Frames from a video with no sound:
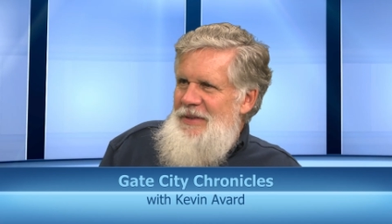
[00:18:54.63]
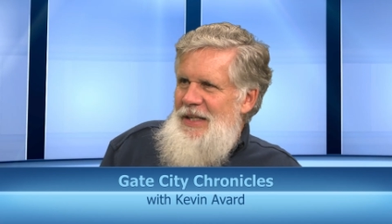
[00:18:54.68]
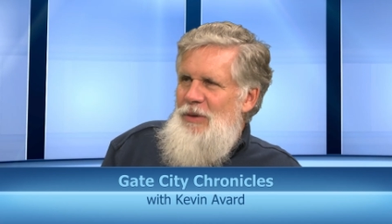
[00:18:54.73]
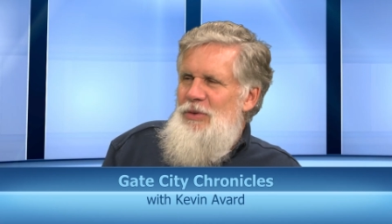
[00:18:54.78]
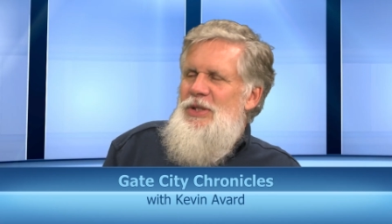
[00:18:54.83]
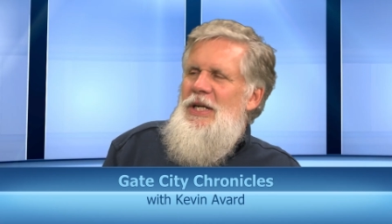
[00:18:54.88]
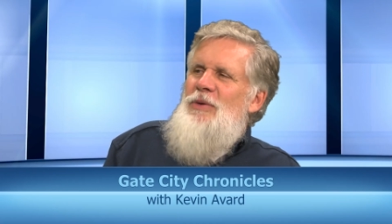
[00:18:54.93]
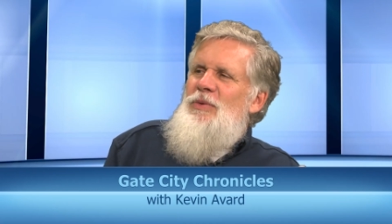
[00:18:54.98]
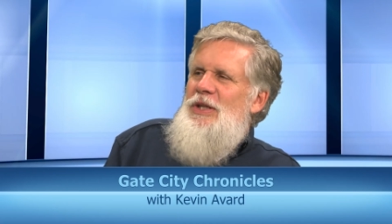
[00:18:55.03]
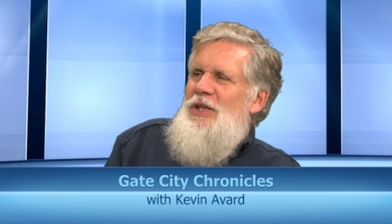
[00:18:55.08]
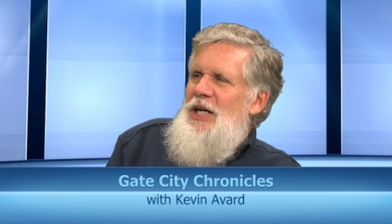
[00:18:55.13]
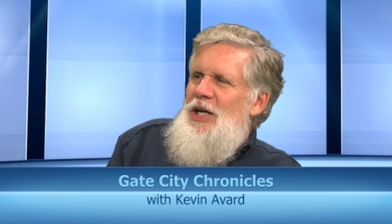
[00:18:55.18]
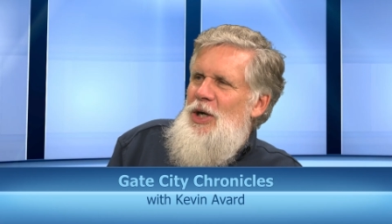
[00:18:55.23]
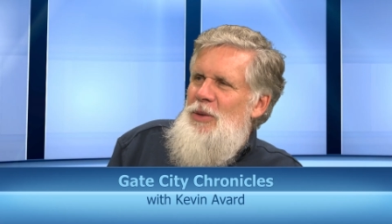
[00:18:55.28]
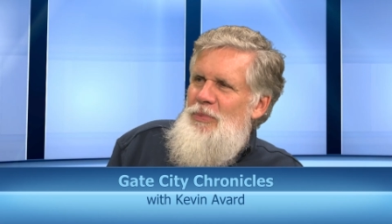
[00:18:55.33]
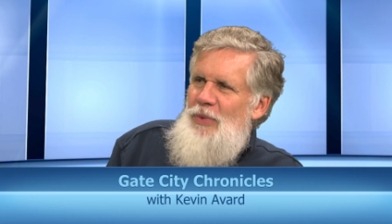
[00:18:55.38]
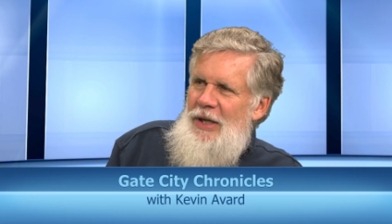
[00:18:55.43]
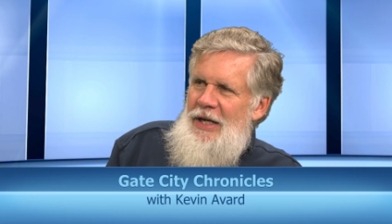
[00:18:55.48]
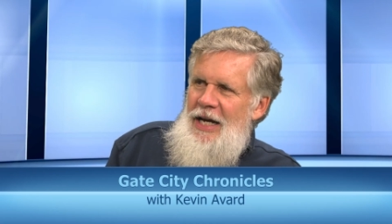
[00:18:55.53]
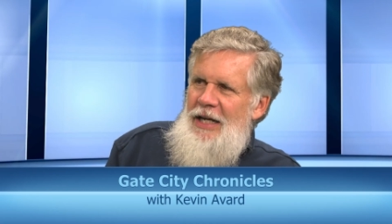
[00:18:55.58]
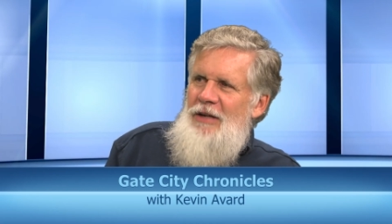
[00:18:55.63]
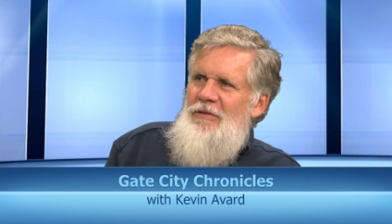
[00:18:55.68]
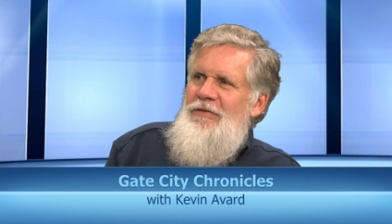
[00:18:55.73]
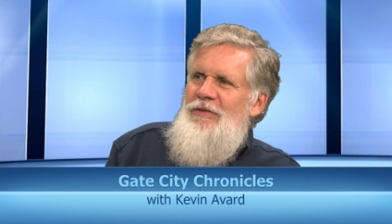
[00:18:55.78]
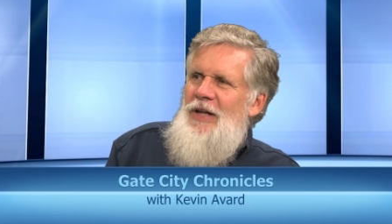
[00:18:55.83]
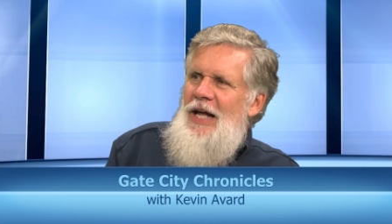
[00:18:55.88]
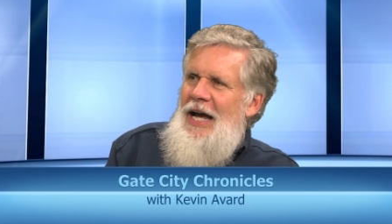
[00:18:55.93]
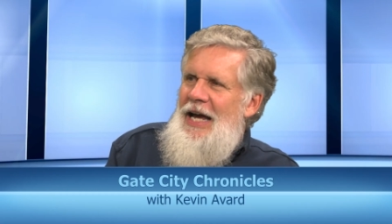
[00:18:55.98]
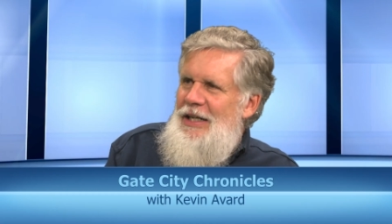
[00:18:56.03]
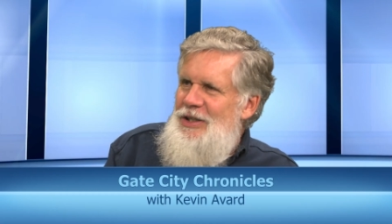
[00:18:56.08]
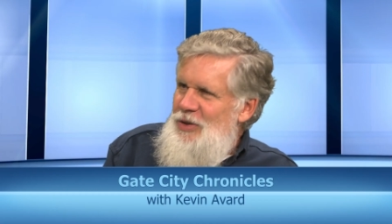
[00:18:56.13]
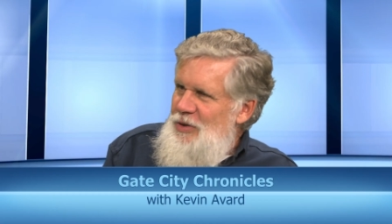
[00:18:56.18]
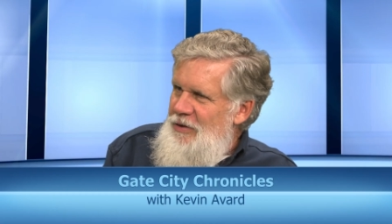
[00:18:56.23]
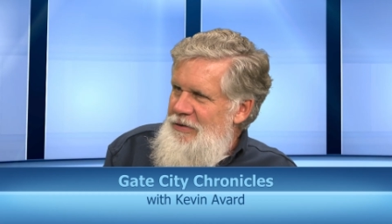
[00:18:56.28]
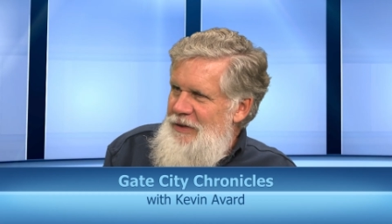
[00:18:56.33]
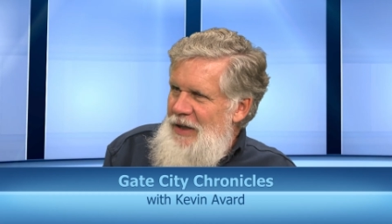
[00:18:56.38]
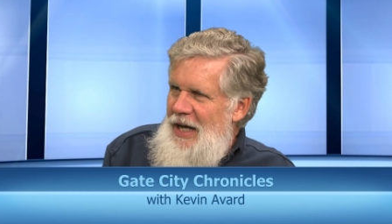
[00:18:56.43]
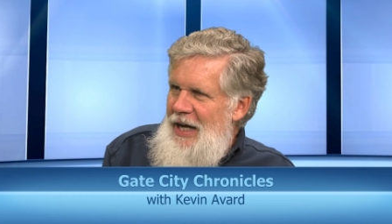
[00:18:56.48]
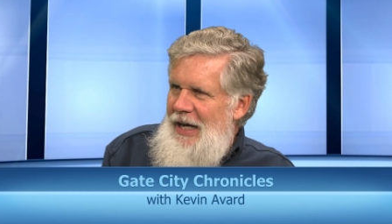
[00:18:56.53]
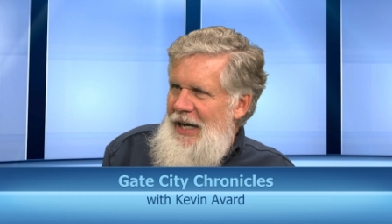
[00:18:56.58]
Yeah. It was like with the airplane. I could fly it to a
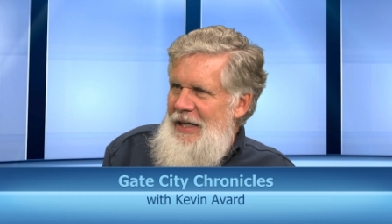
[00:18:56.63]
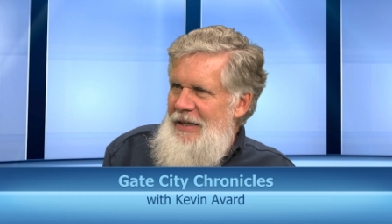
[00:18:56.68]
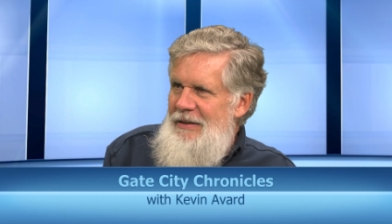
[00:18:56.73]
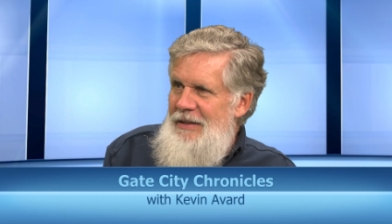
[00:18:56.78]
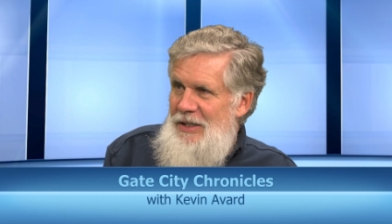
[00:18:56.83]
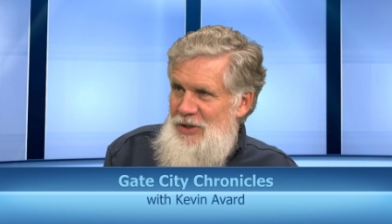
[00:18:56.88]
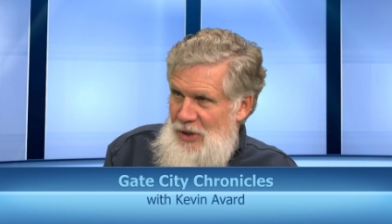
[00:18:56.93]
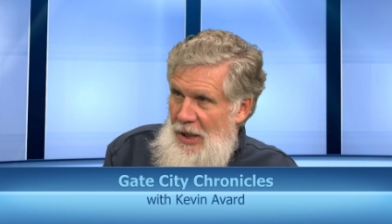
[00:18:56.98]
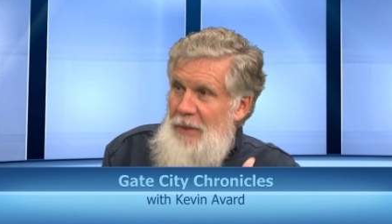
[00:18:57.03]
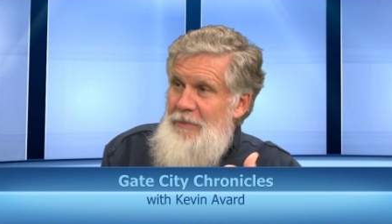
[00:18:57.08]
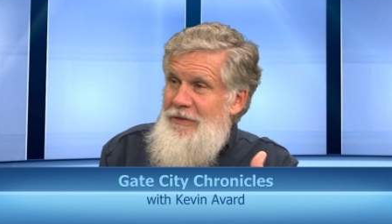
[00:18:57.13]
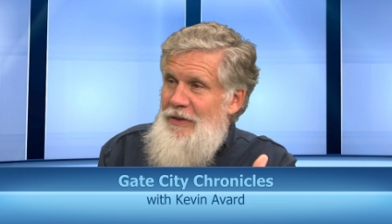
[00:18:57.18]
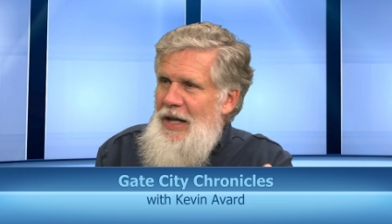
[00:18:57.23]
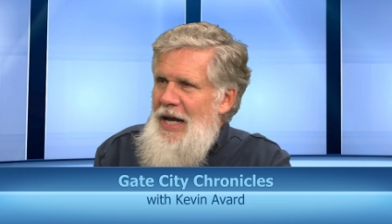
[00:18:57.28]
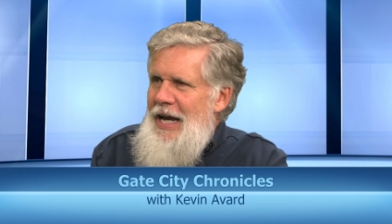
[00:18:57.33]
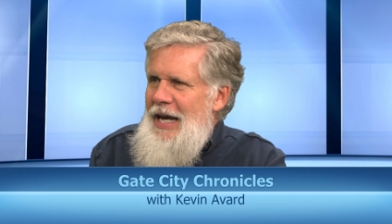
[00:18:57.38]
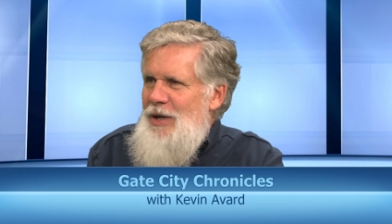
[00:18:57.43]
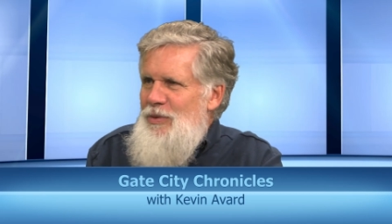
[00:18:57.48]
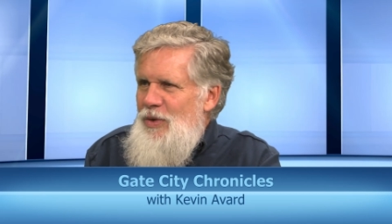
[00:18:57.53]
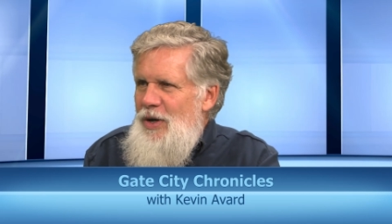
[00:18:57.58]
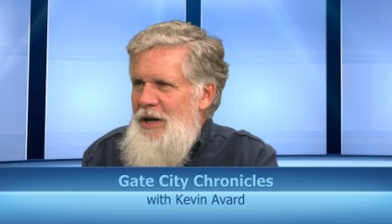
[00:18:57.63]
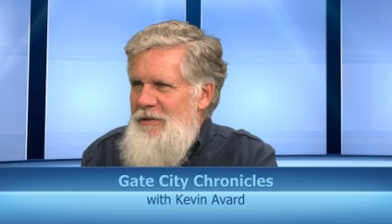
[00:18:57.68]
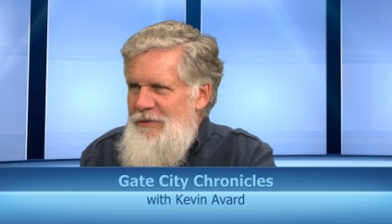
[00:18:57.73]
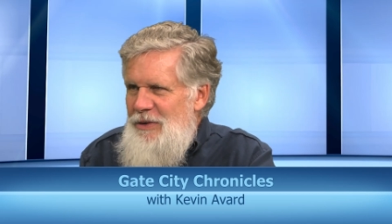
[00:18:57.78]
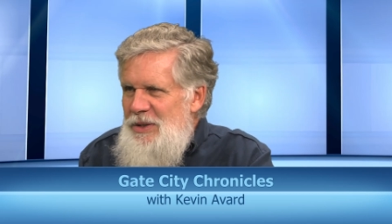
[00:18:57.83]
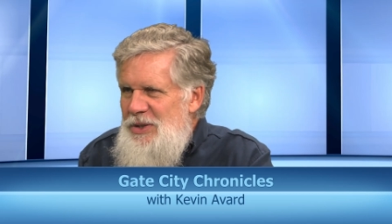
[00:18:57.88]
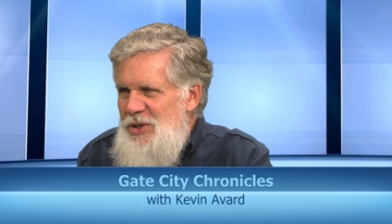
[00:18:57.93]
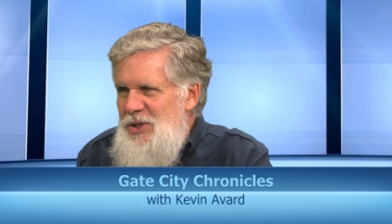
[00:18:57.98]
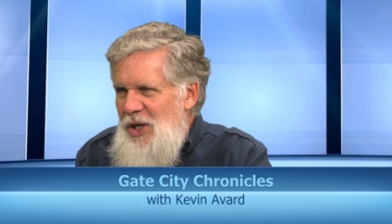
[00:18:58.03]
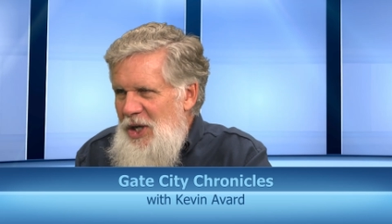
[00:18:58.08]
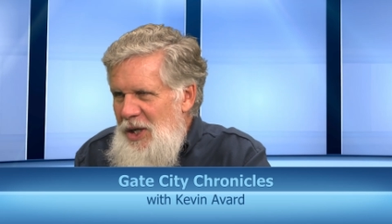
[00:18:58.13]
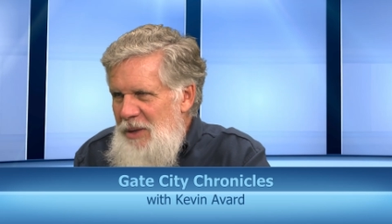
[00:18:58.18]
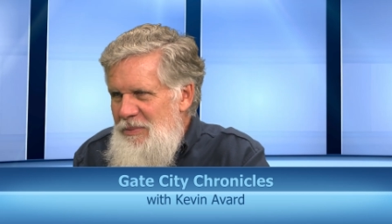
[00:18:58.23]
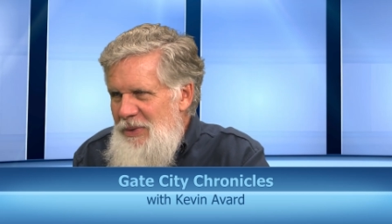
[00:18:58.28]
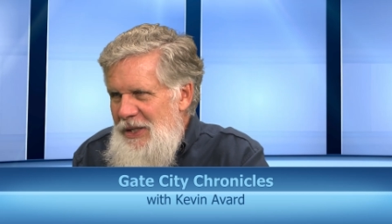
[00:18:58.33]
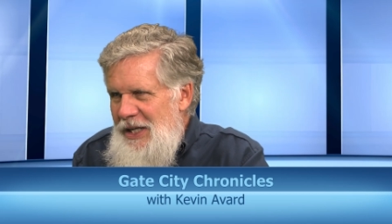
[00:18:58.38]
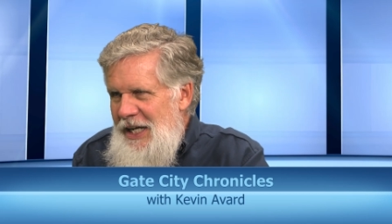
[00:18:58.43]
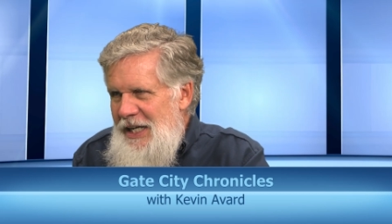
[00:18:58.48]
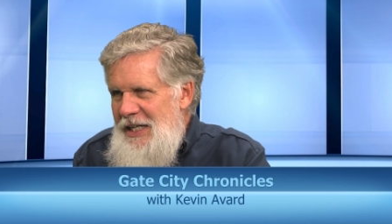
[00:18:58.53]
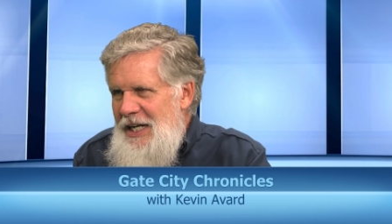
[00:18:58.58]
fly-in, the same fly-in where I first saw a
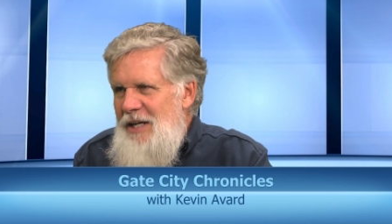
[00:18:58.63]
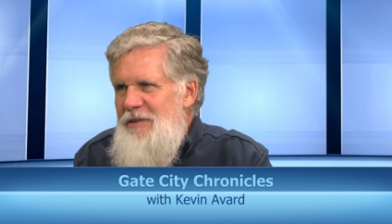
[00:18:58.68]
plane.